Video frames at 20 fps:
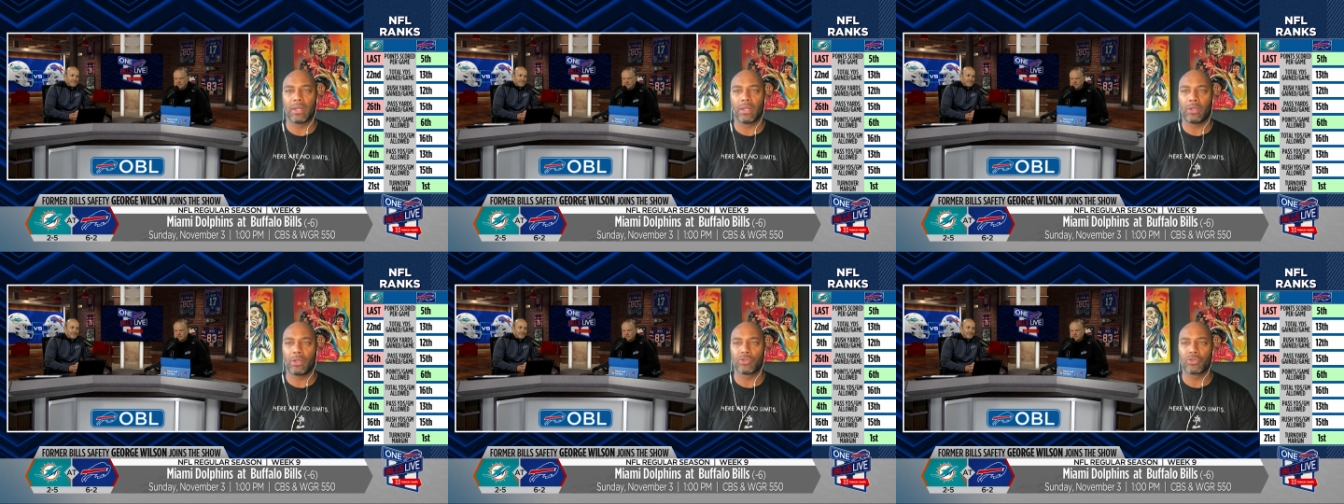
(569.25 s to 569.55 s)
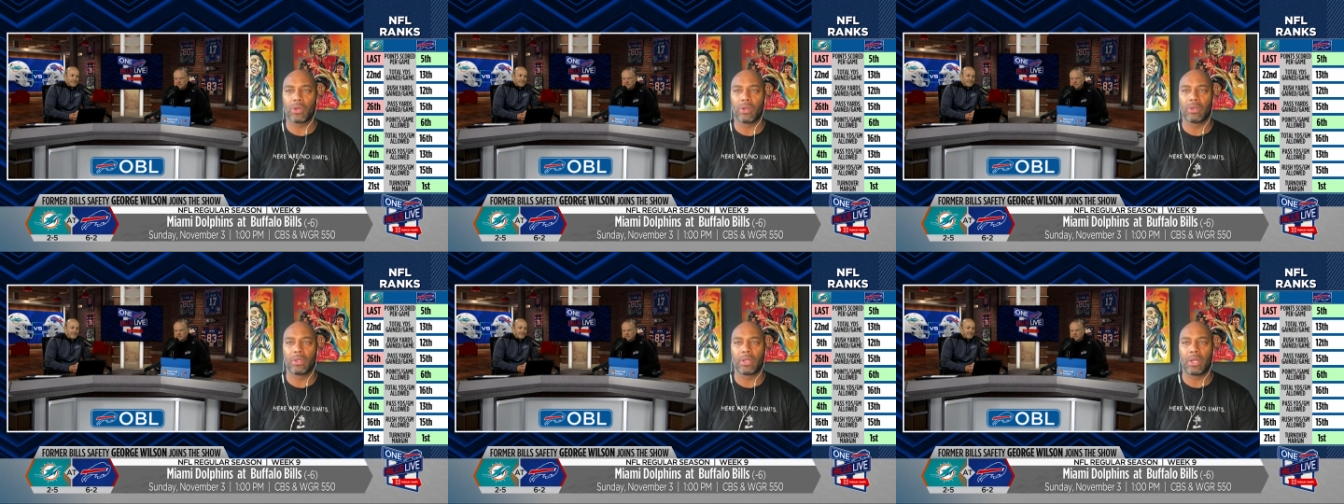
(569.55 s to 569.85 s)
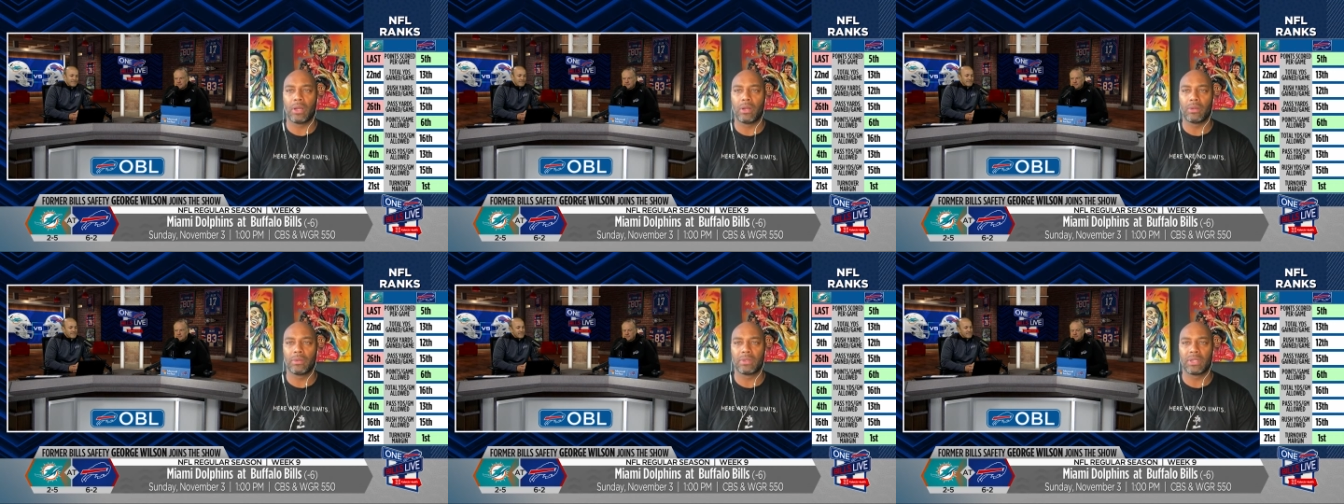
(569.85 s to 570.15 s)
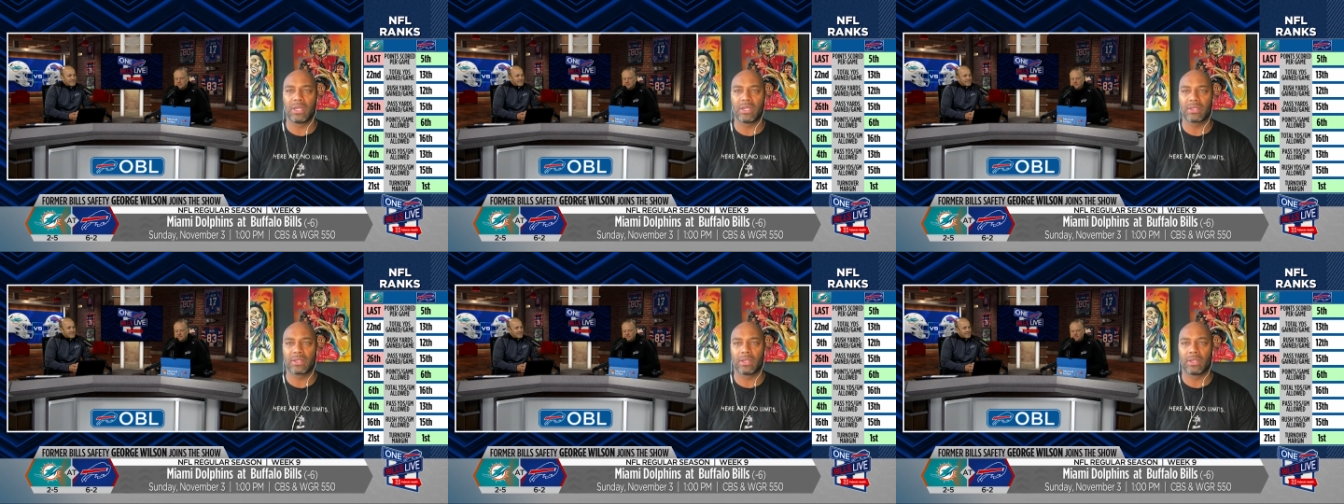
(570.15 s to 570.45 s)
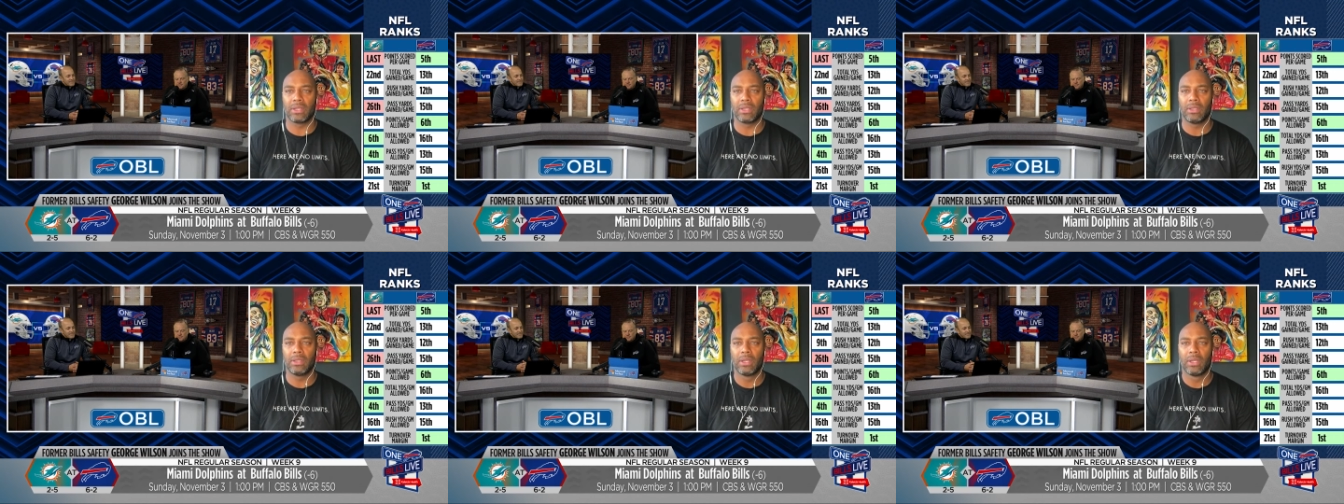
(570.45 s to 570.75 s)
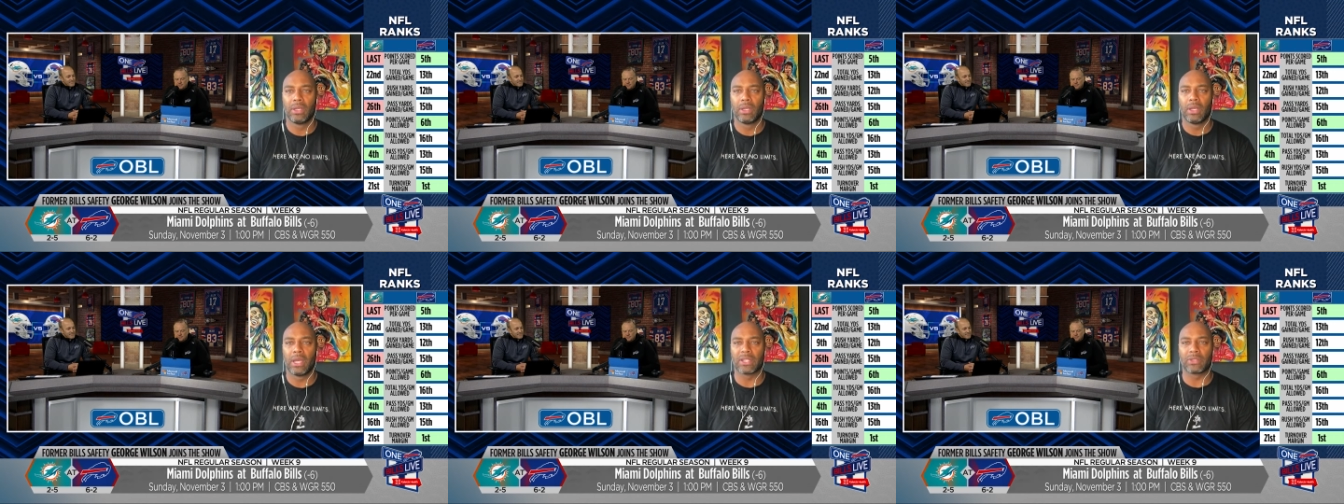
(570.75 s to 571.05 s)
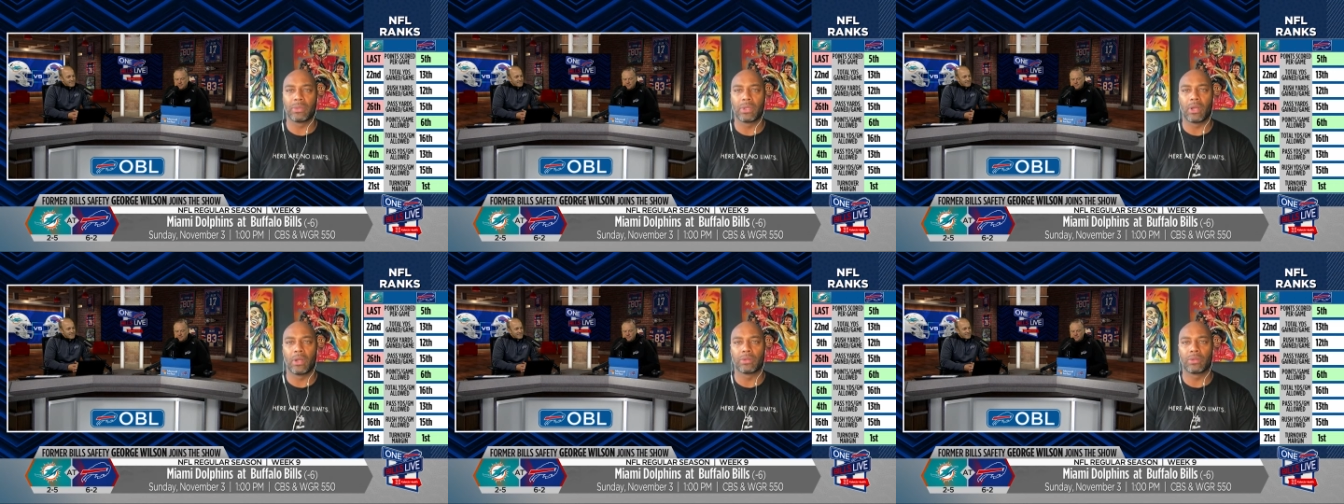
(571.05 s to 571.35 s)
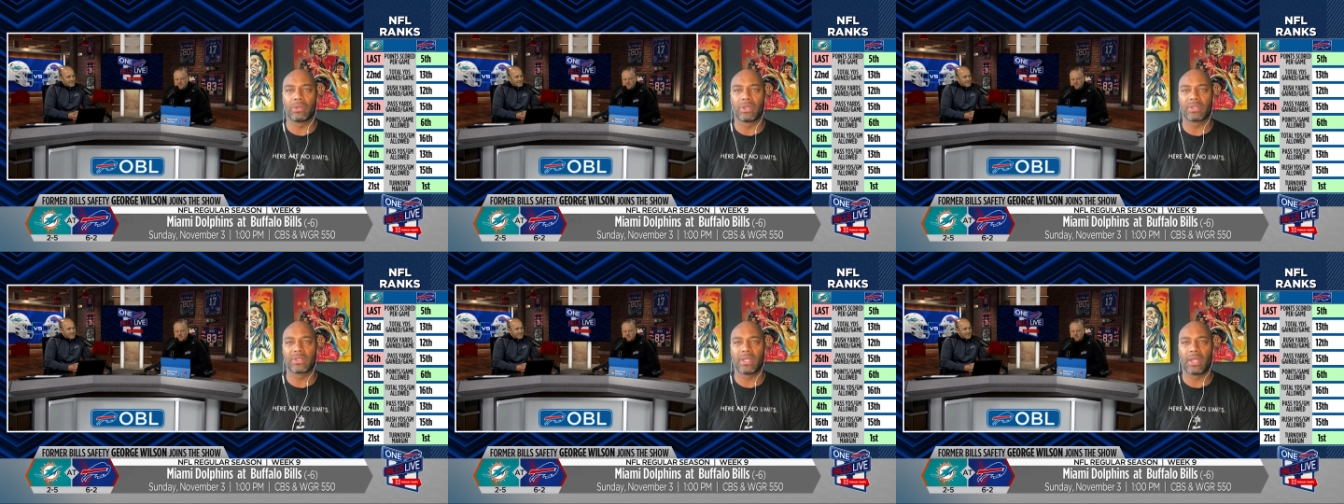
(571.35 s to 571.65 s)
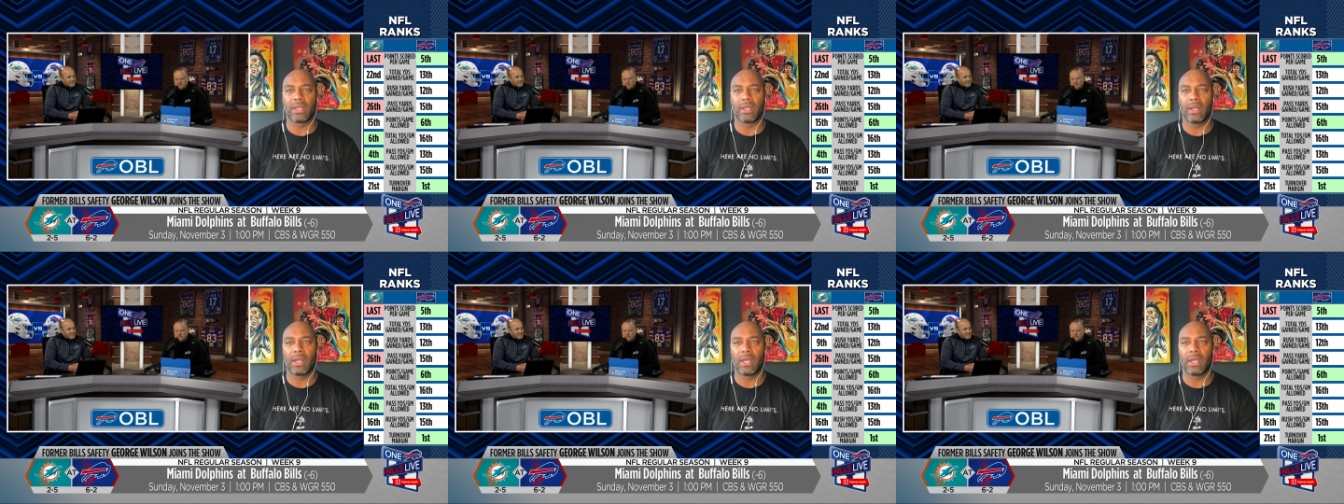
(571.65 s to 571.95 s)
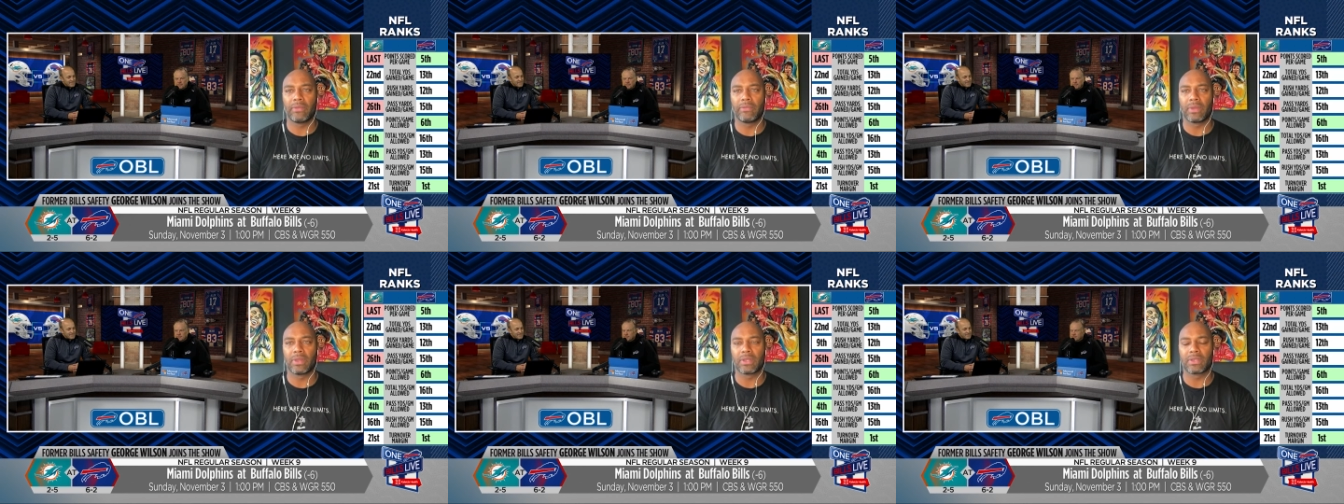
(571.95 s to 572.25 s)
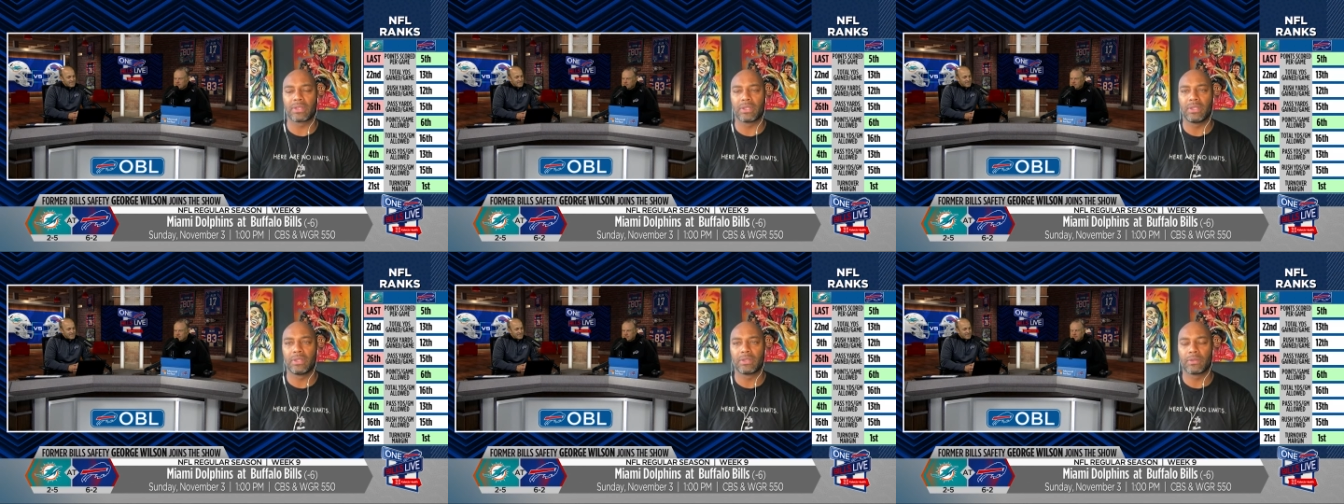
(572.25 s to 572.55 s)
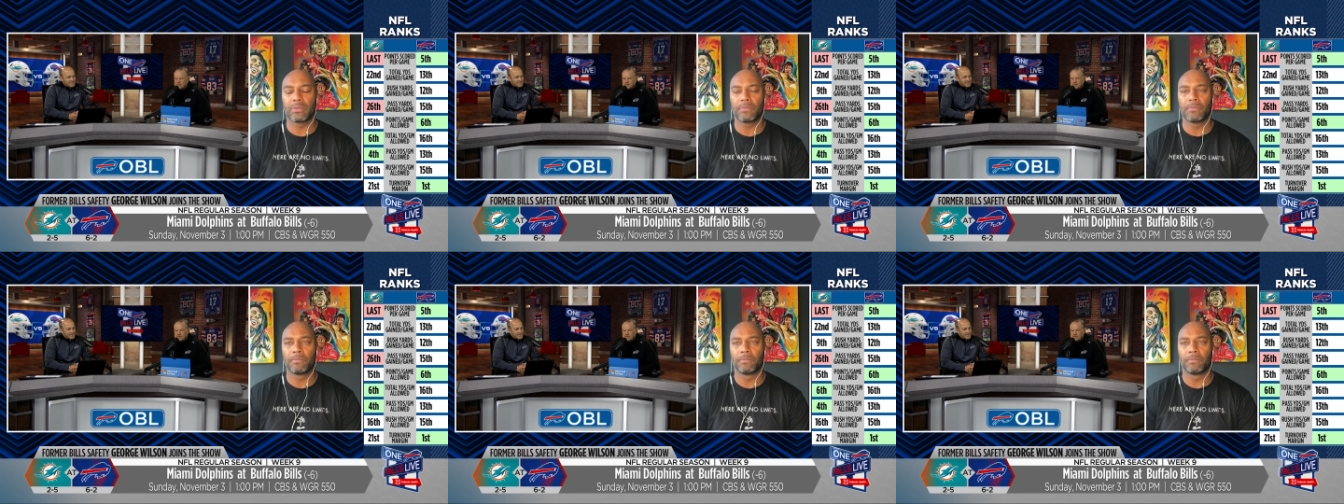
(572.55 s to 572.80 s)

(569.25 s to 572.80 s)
controlling our own destiny as we go through the second half of the season.